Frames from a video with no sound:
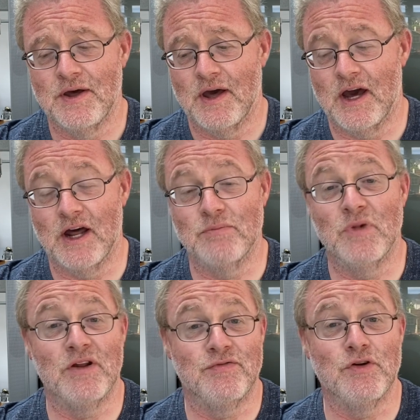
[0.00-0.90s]
And
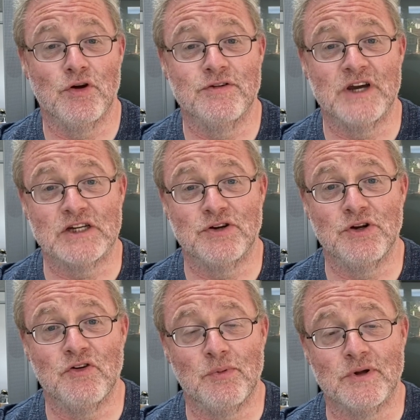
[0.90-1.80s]
made a few contacts around
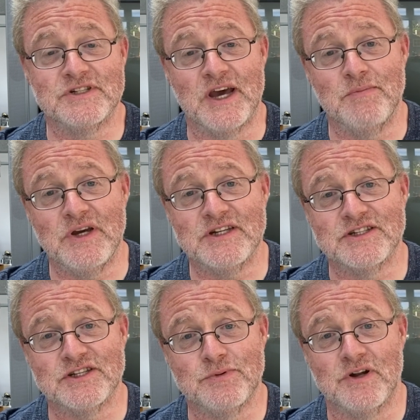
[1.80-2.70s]
Europe on ten meters
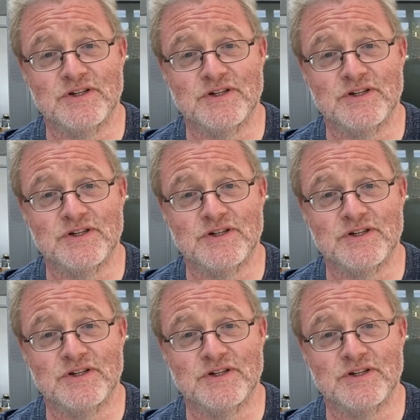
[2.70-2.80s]
as well.